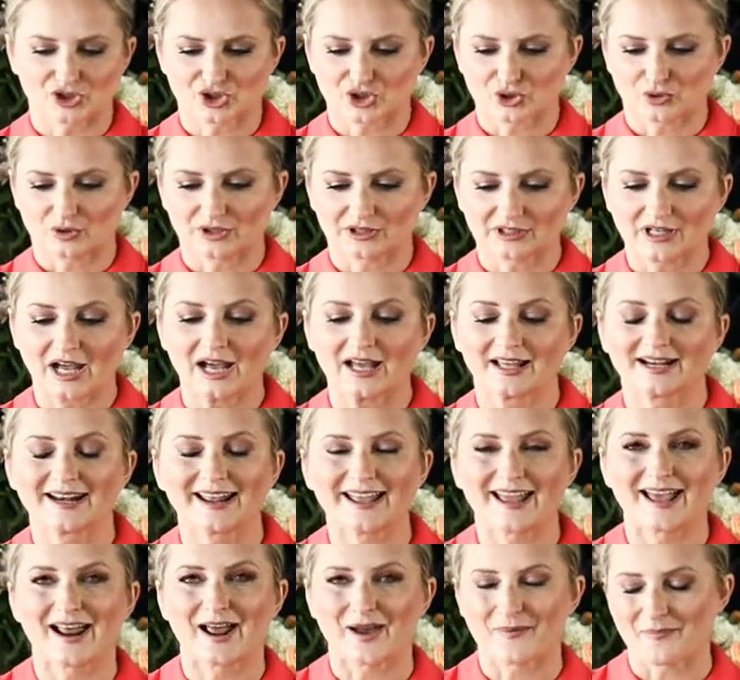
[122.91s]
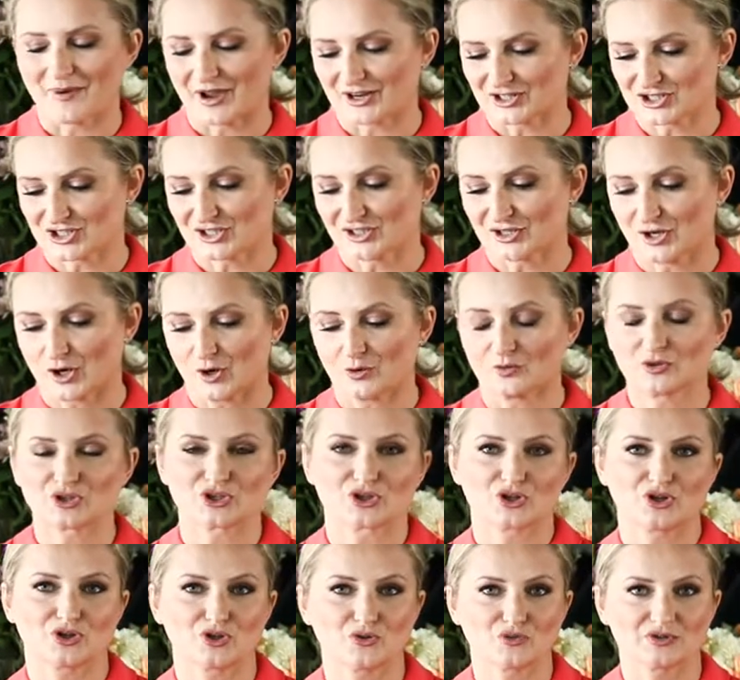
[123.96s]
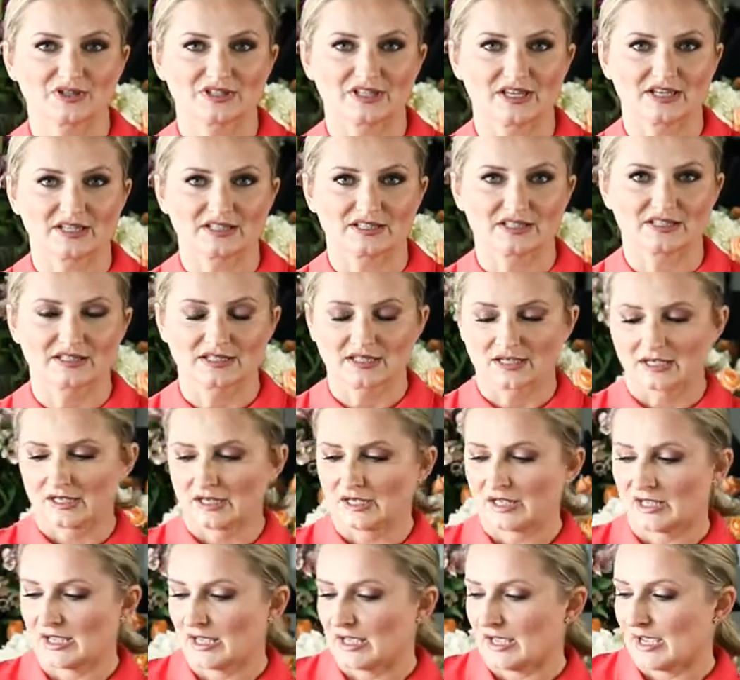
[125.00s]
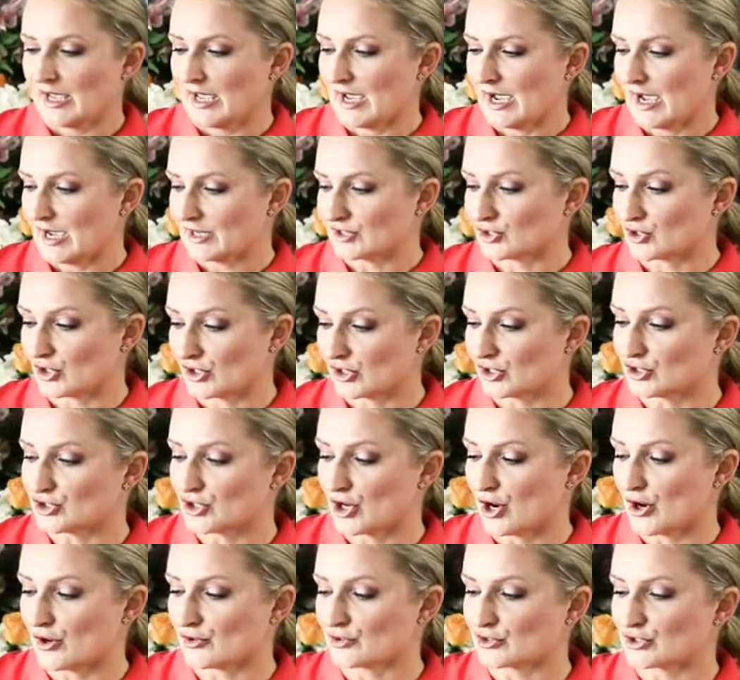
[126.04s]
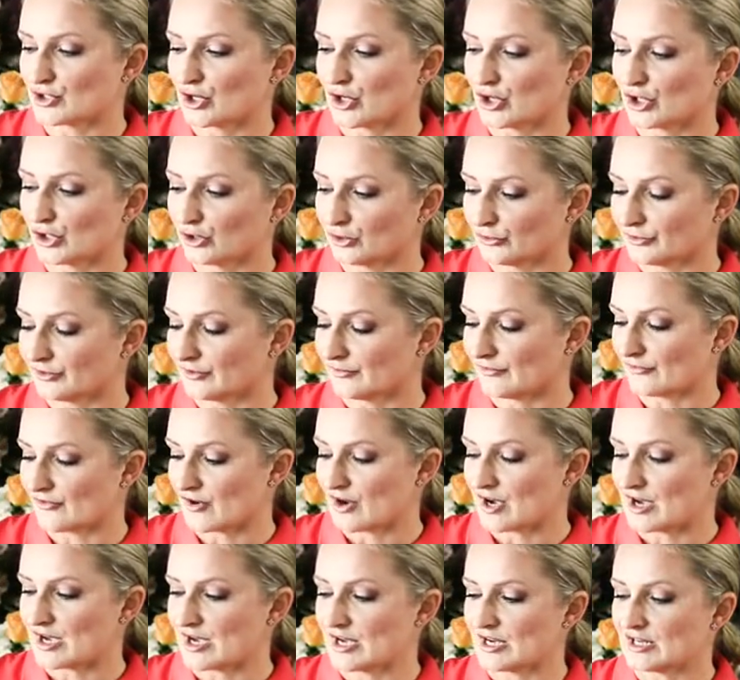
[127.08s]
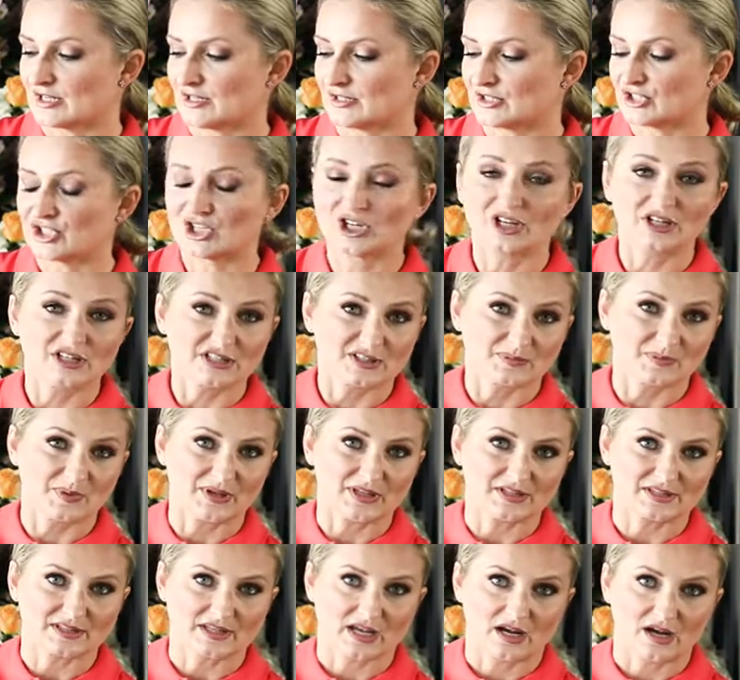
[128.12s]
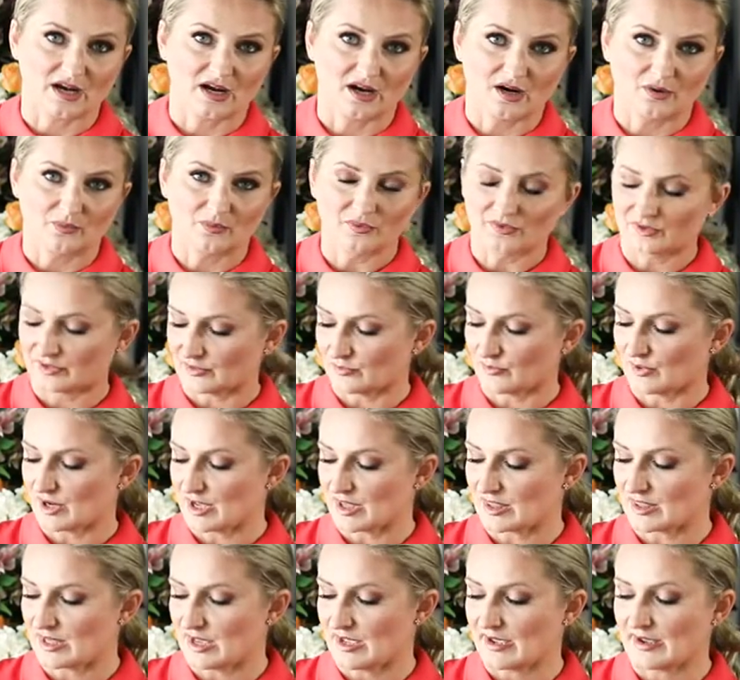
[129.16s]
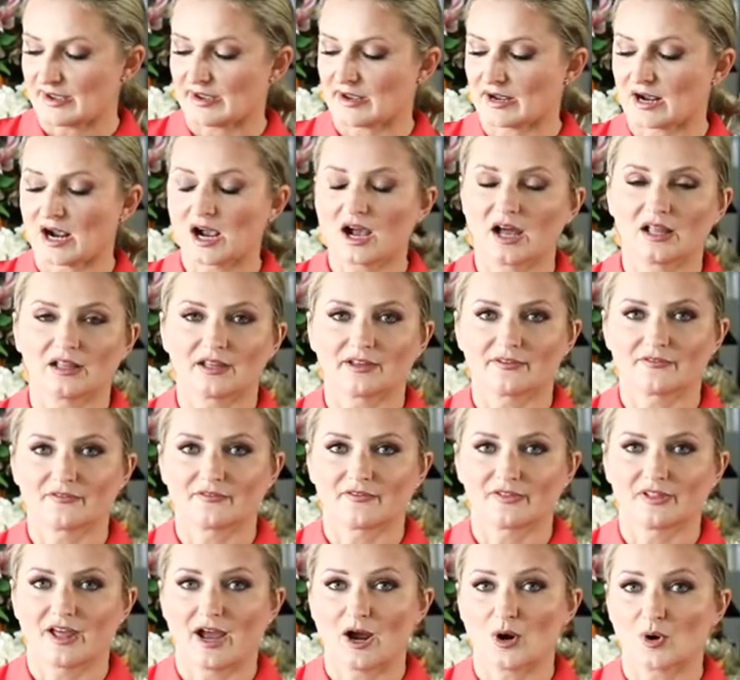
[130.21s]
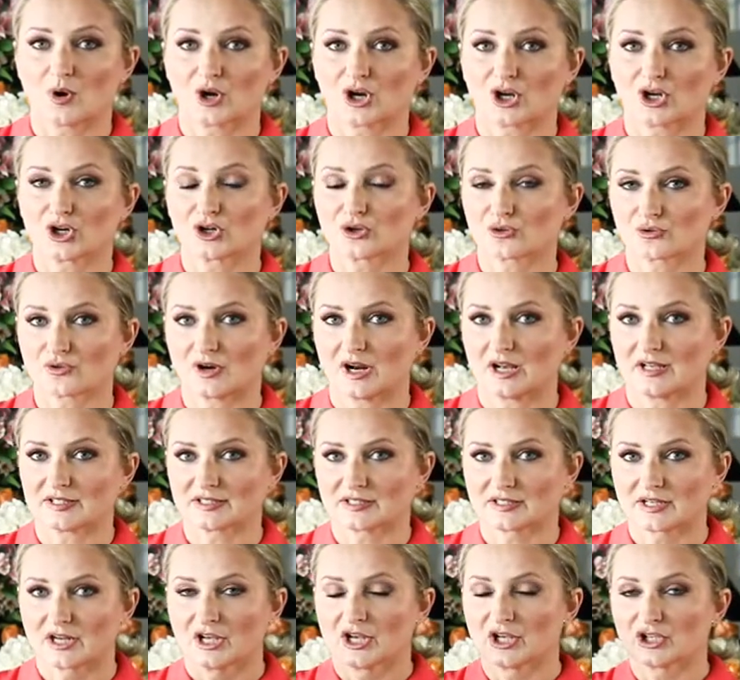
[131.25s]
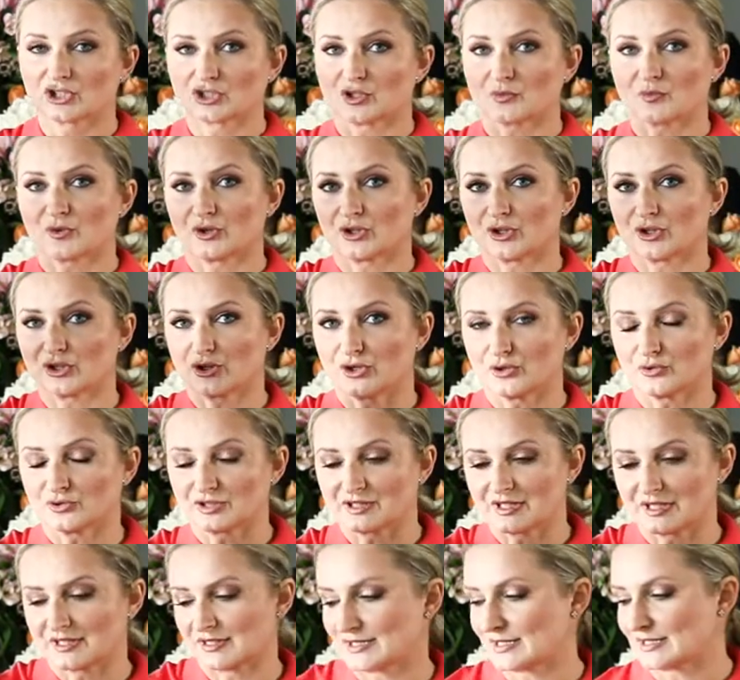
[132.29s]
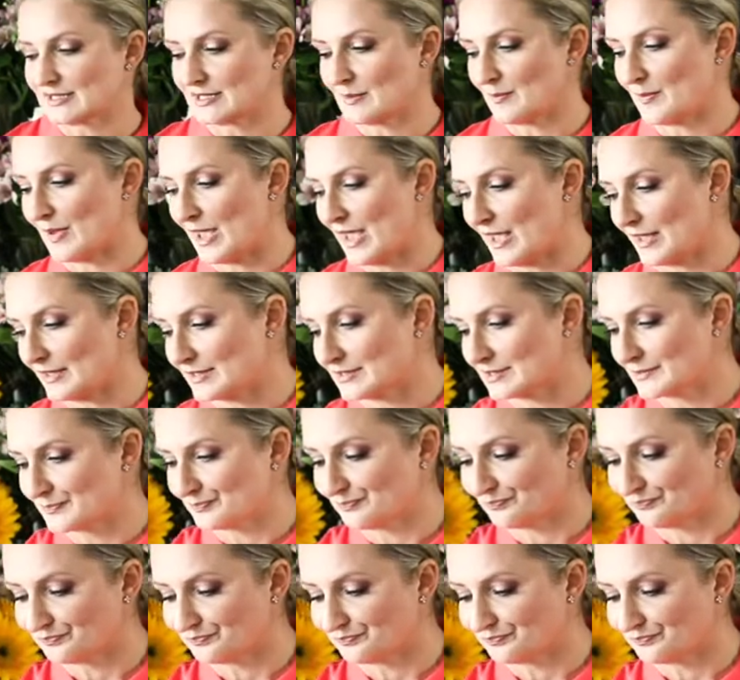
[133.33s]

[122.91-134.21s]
shortcut, and I'm actually going to use this Trader Joe's gluten-free cheese pizza with a cauliflower crust. So I'm gonna use this as a base.